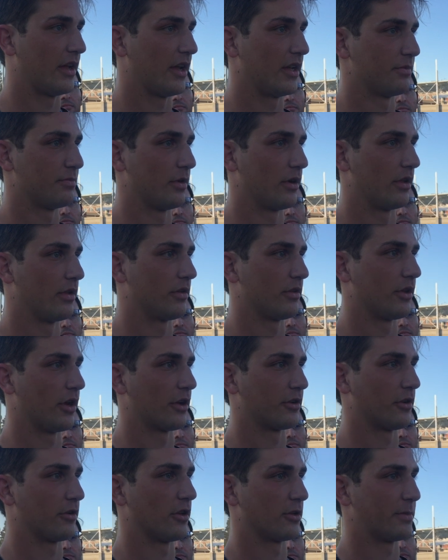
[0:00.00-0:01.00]
days, but you
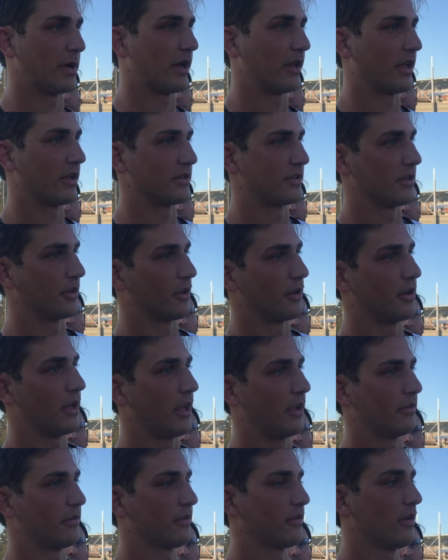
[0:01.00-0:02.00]
got to turn those bad days into good
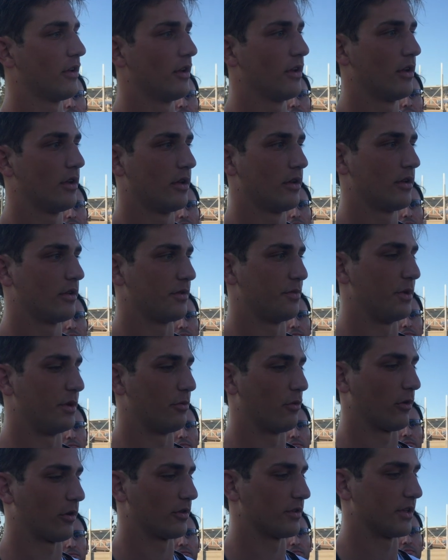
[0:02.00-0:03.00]
days to
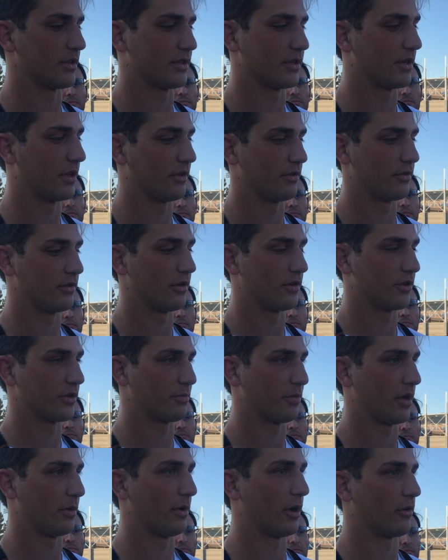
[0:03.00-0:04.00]
be more consistent and
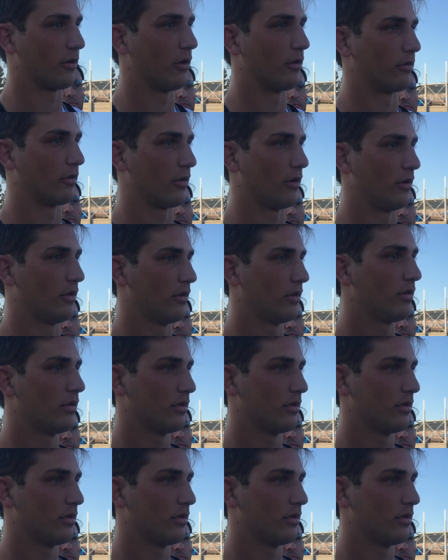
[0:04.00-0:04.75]
just play better overall.